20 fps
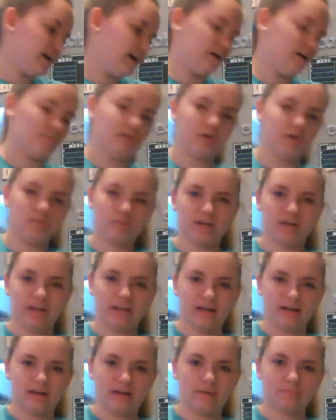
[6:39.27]
I'm gonna
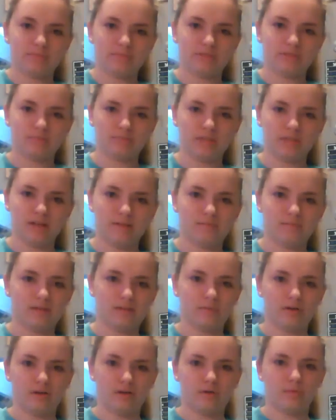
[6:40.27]
break it up sometime in
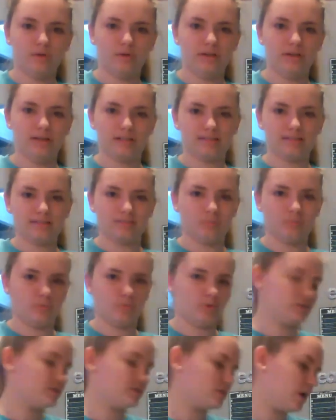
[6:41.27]
the middle when it's
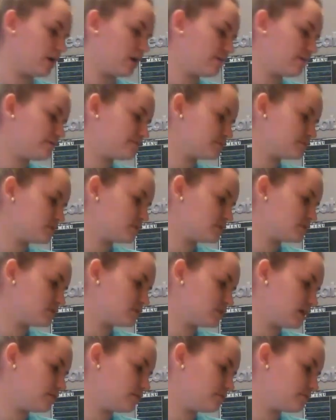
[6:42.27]
more soft and
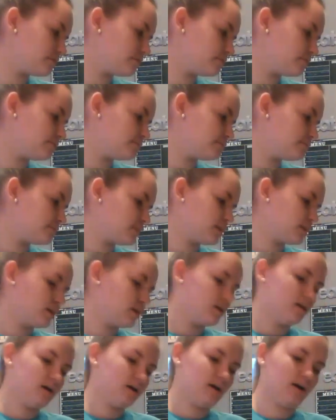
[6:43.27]
stuff.
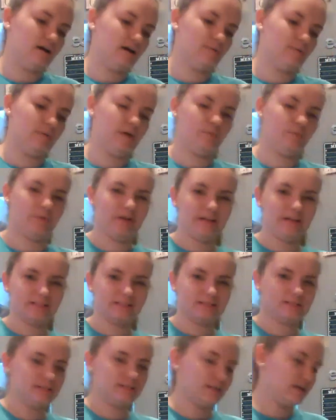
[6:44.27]
And when
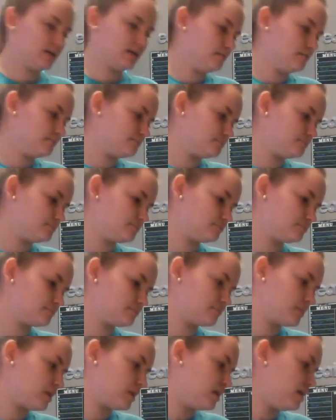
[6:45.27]
it's done,
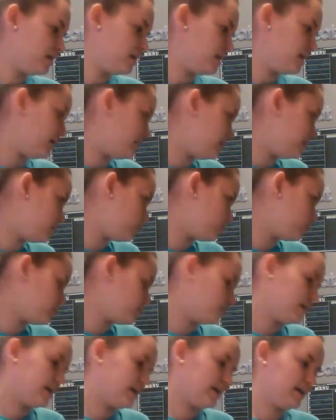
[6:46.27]
I think we'll
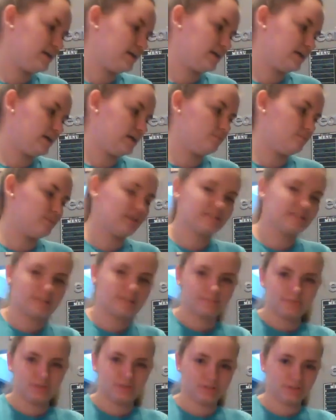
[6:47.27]
go ahead and mix
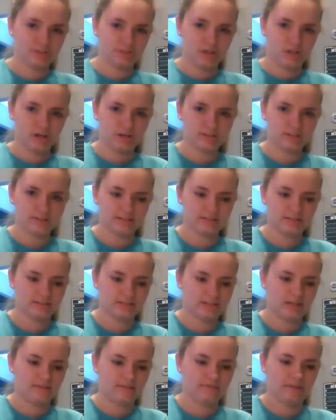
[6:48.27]
up the sauce and
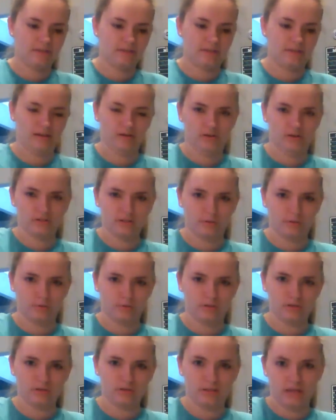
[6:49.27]
stuff, and then I'll deal
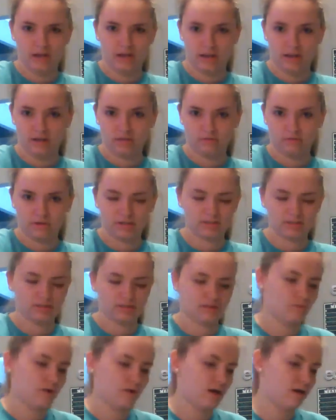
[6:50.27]
with the egg the rest
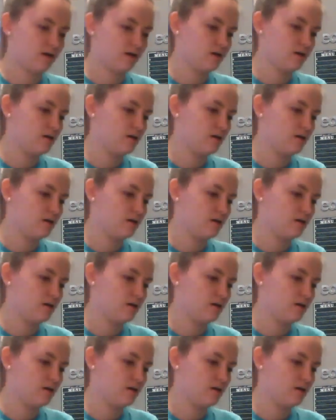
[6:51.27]
of the way.